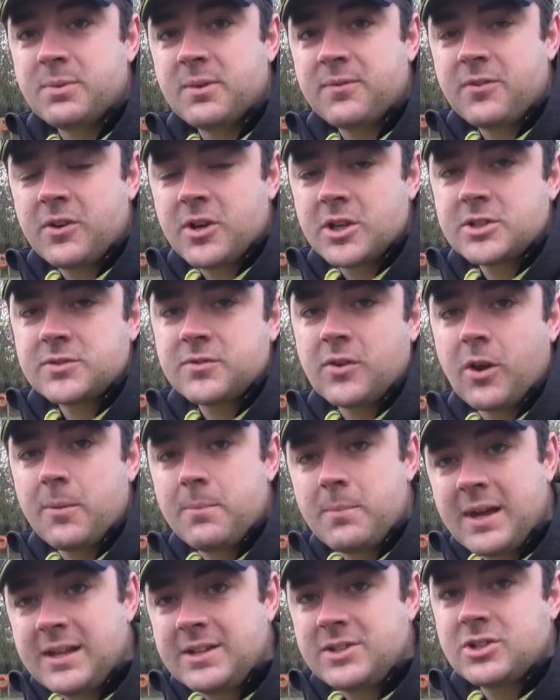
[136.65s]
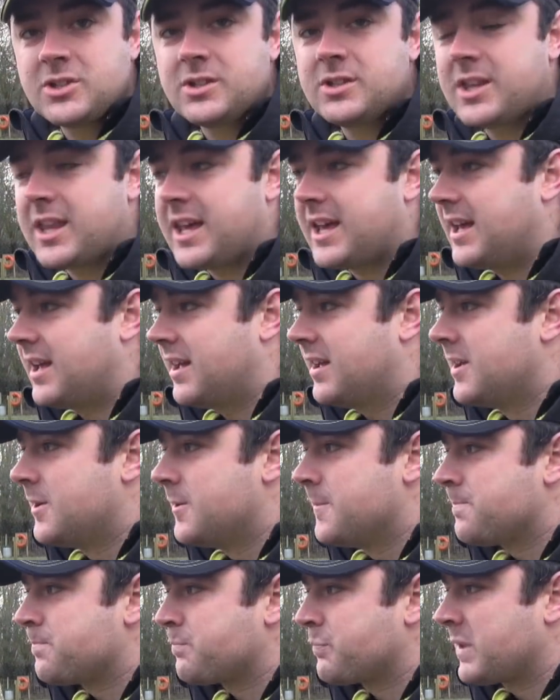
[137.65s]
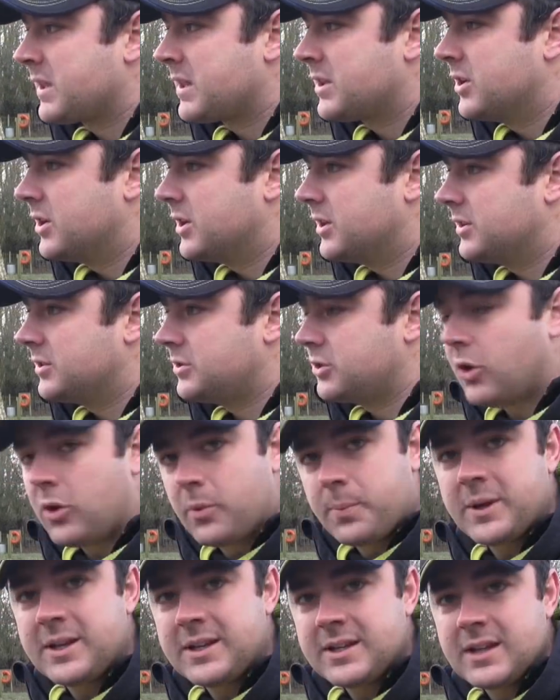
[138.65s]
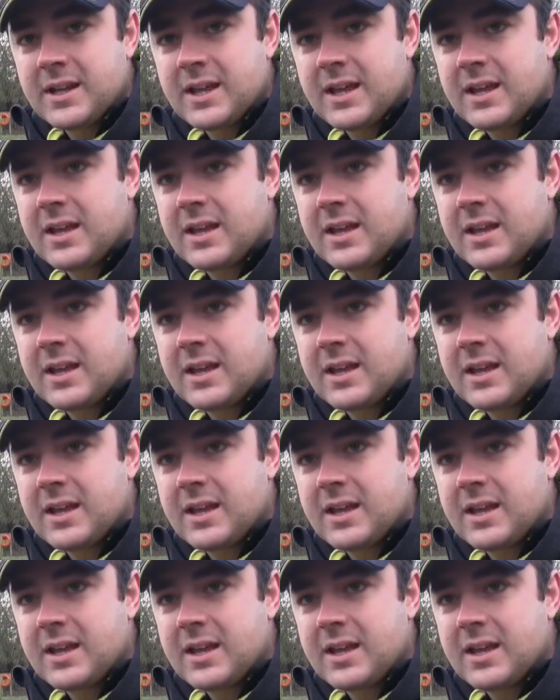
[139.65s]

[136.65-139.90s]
But first of all, I mentioned there that dobbing